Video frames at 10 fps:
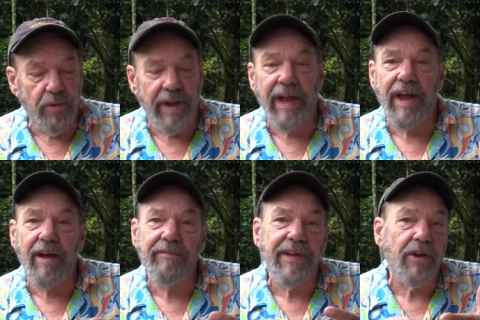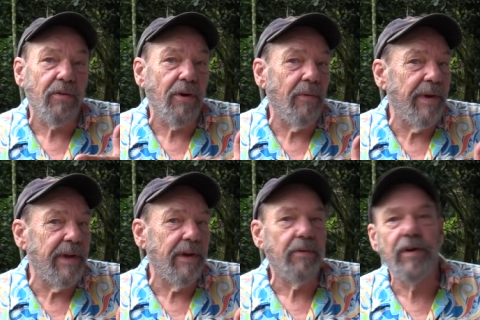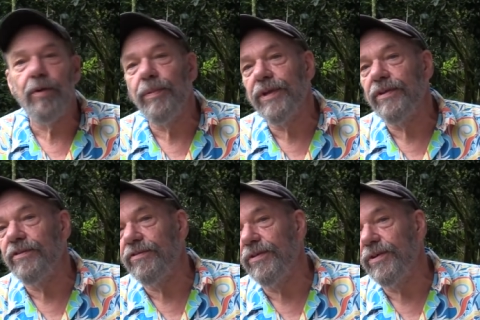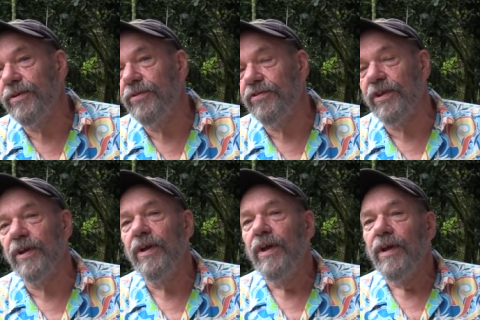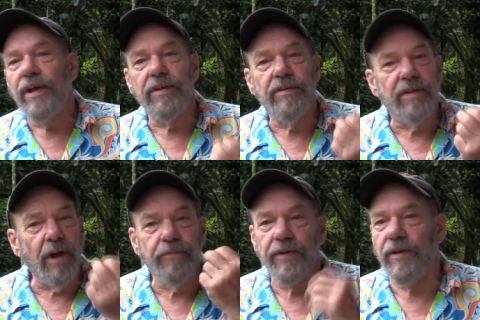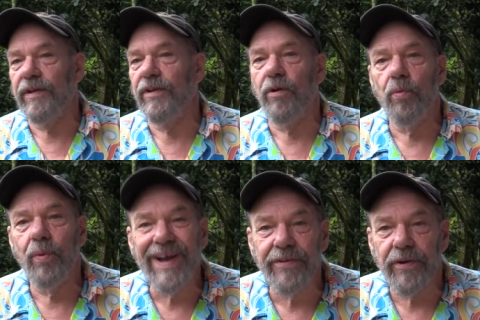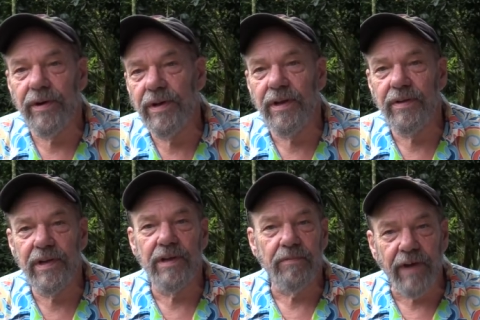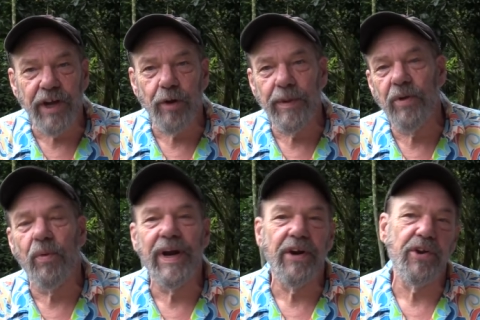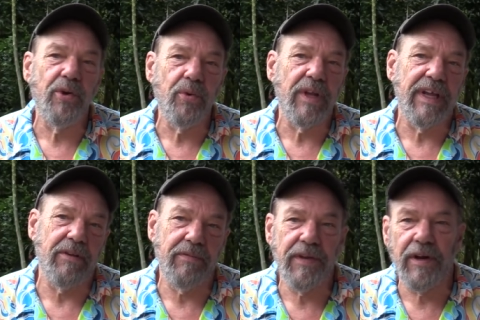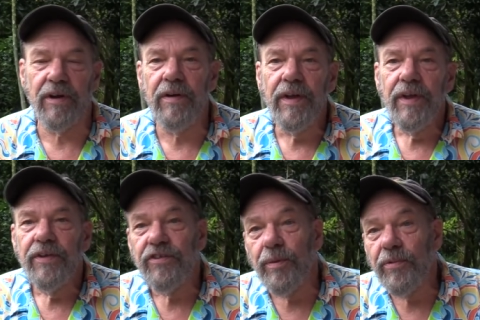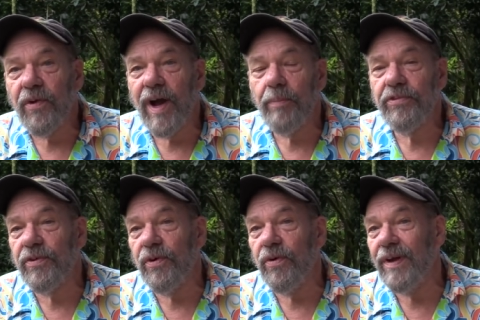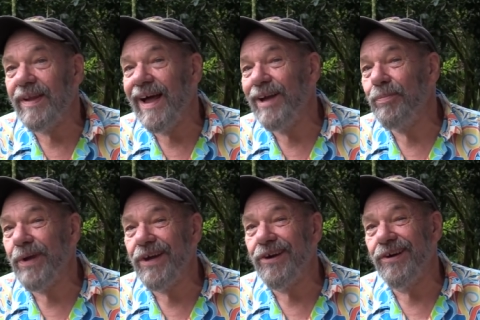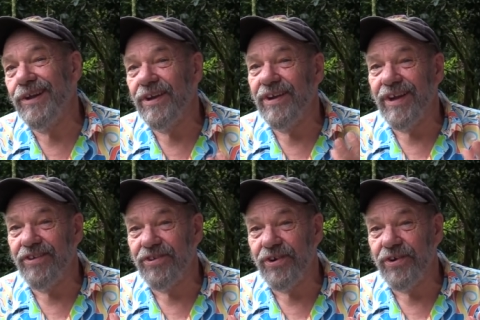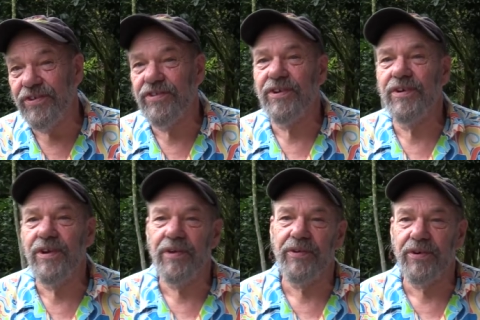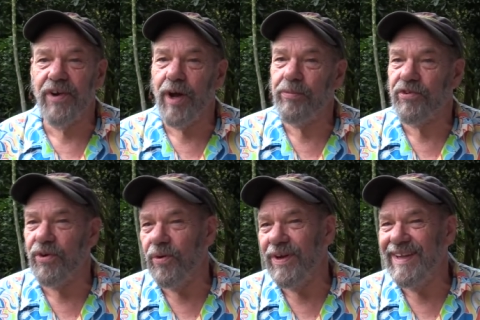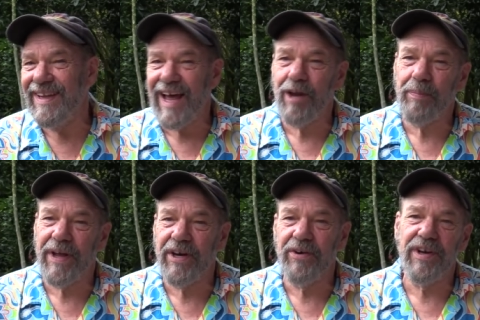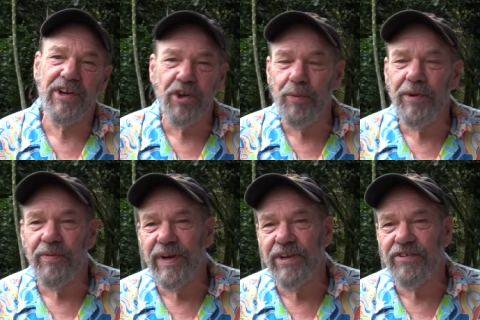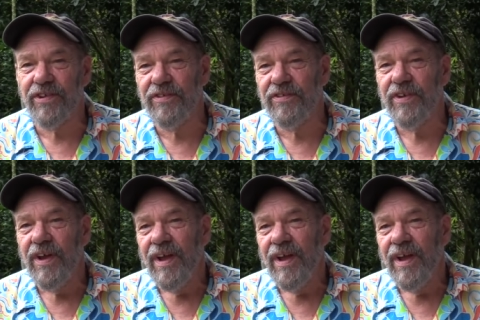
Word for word: you have, the growing equipment that you're using, and definitely the weather, eh, the environment where you live. You know, some crops grow a lot better in deserts, other crops grow a lot better in humid regions.